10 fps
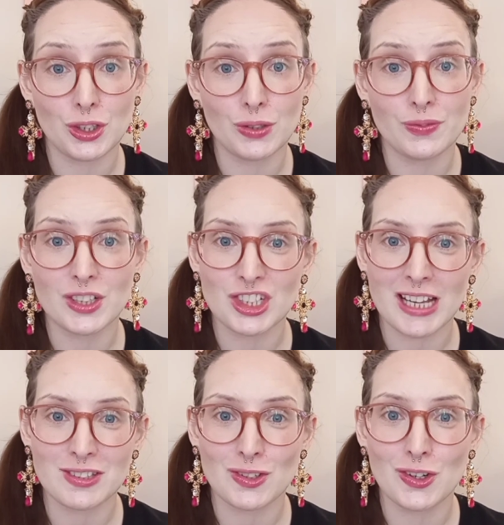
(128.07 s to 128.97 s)
Youth
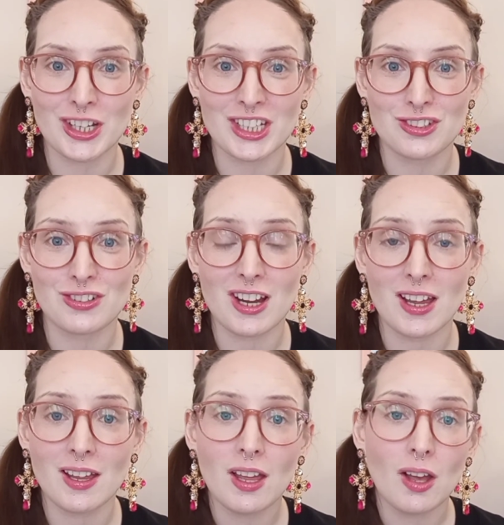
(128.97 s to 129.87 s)
Jazz
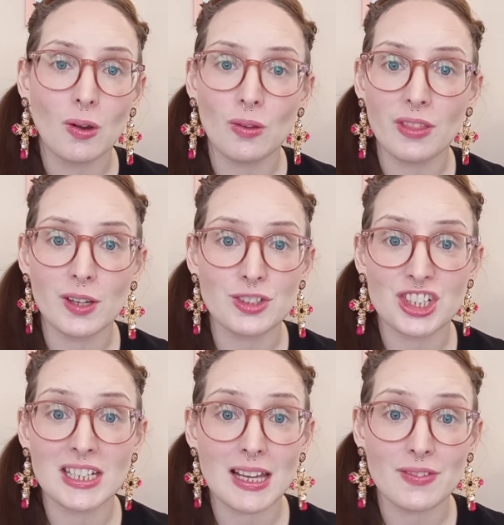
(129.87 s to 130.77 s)
Orchestra. Although
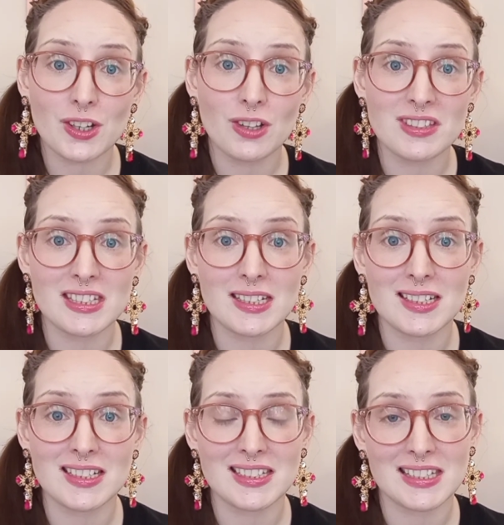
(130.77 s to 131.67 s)
she never
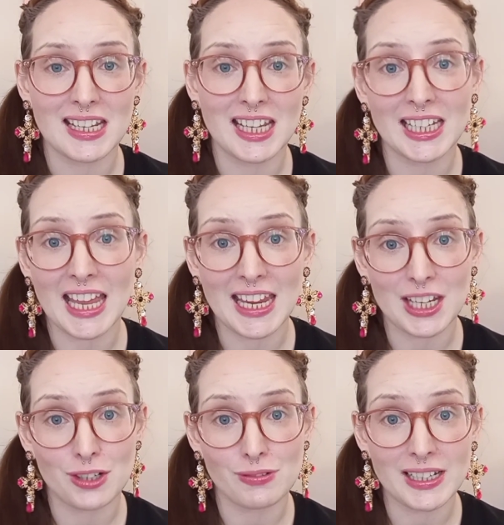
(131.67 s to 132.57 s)
considered singing
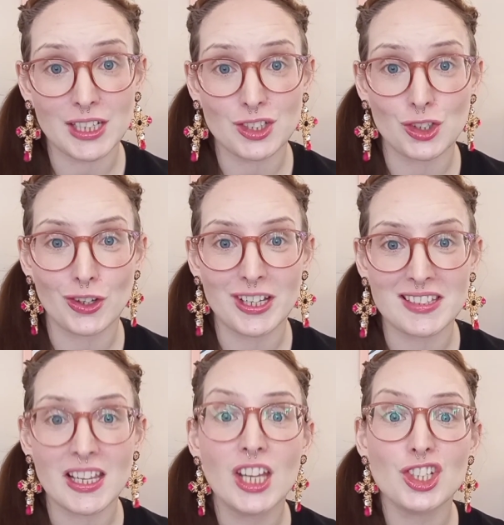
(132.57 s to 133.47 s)
a career
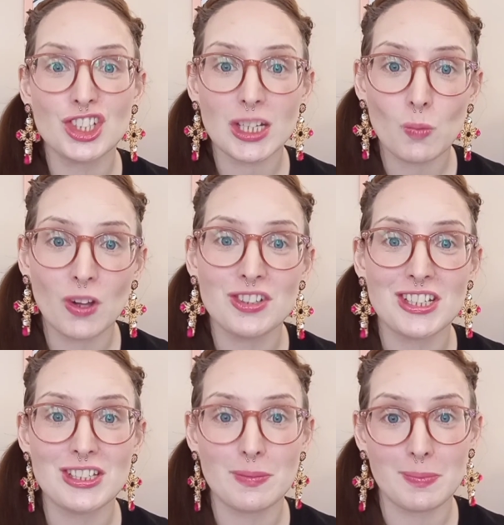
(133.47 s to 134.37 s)
choice, she
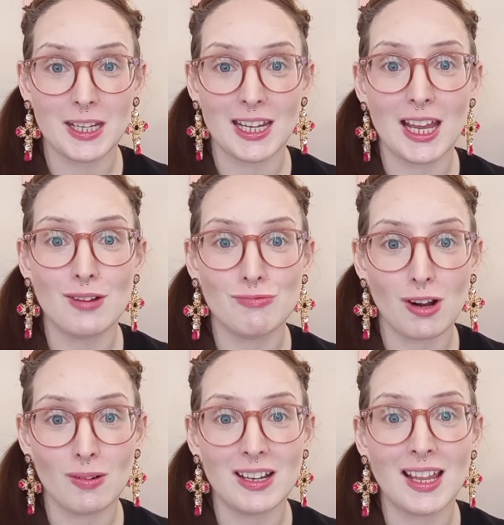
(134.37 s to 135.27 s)
wanted to be a
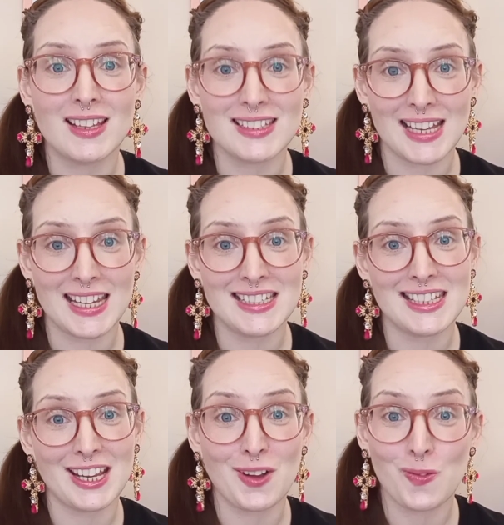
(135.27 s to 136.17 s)
roller
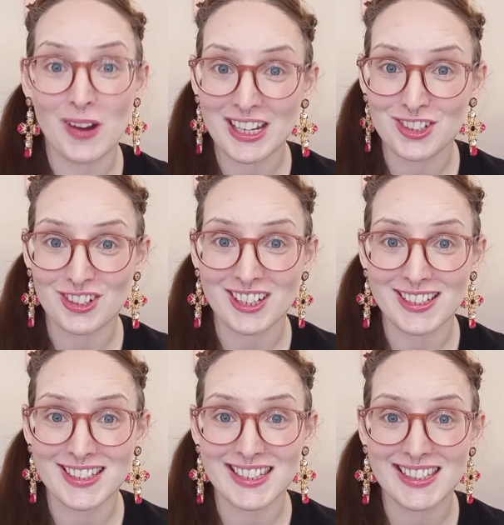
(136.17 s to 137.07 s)
skating waitress.